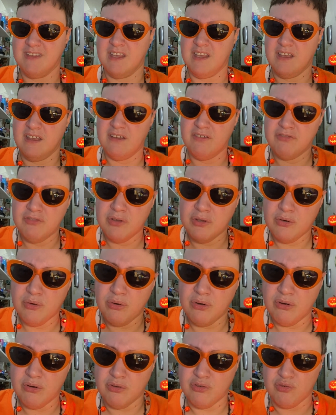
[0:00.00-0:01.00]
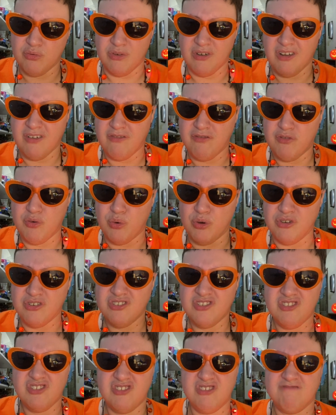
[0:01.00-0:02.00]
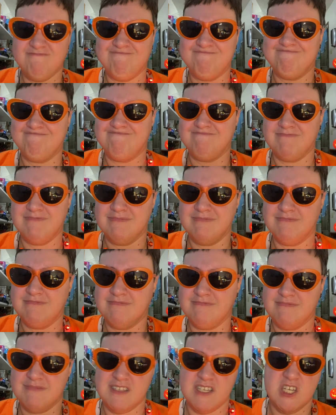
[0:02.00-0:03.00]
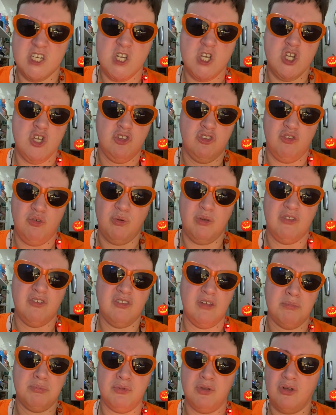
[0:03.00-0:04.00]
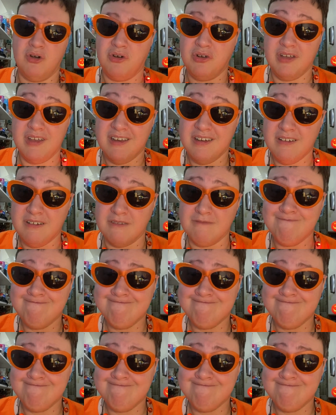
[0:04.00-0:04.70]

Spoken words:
if little girls were not forced to accept long hair,